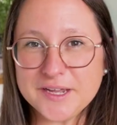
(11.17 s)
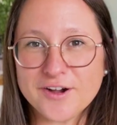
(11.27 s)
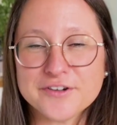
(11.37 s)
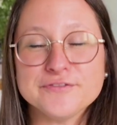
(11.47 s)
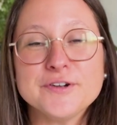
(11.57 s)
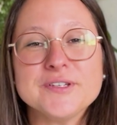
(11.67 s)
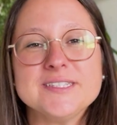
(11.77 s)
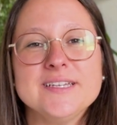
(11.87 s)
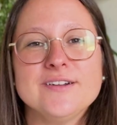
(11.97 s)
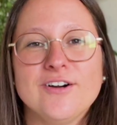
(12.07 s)
are
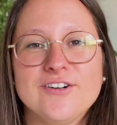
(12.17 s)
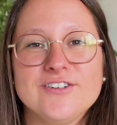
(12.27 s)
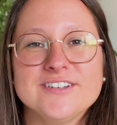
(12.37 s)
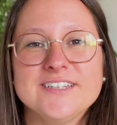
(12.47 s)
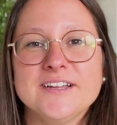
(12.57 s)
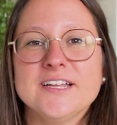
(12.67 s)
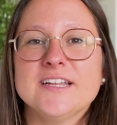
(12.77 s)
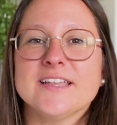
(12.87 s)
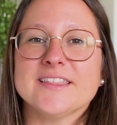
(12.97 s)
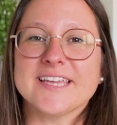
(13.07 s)
focusing on
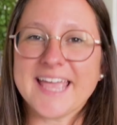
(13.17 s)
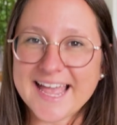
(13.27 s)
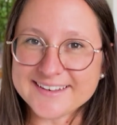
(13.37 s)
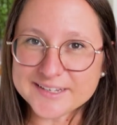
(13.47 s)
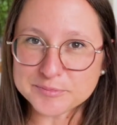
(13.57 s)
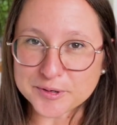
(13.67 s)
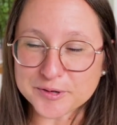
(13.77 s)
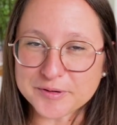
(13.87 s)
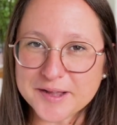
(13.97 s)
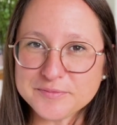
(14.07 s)
the cadet
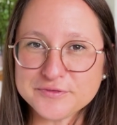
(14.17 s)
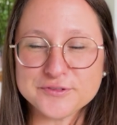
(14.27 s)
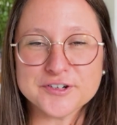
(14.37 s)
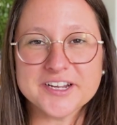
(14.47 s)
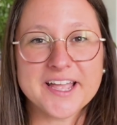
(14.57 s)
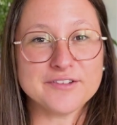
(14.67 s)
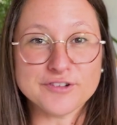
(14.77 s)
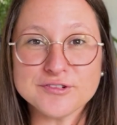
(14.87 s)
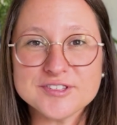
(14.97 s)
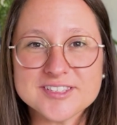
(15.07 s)
program for Air
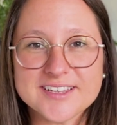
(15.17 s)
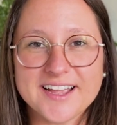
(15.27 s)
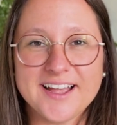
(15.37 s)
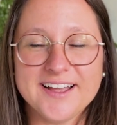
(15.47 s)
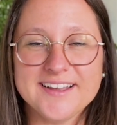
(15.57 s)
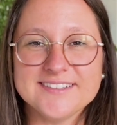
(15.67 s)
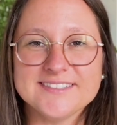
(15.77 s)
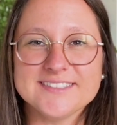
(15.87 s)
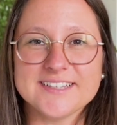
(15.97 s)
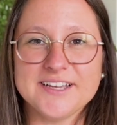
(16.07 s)
France
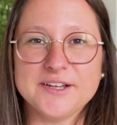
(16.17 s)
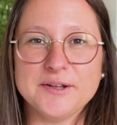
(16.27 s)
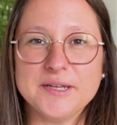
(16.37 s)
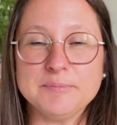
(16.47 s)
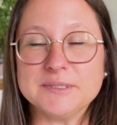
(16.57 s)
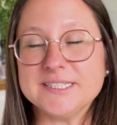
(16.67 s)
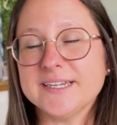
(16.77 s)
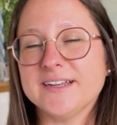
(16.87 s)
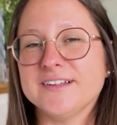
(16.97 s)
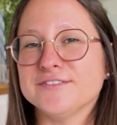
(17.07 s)
and in
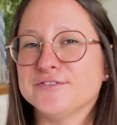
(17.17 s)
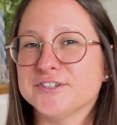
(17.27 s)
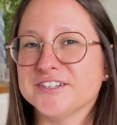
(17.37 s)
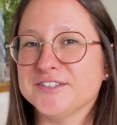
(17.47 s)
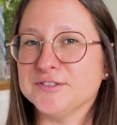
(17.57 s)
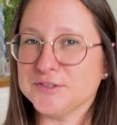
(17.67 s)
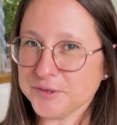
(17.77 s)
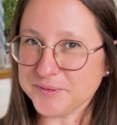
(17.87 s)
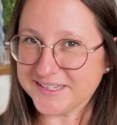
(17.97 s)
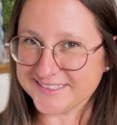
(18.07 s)
particular for the
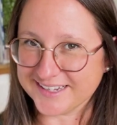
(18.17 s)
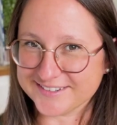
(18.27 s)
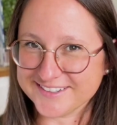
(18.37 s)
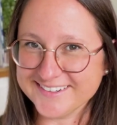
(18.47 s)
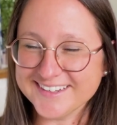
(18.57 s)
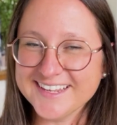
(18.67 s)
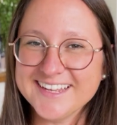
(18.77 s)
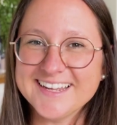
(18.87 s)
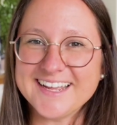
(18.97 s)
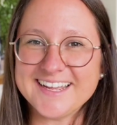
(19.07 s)
TOEIC section
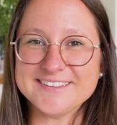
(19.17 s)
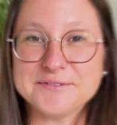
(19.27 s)
and the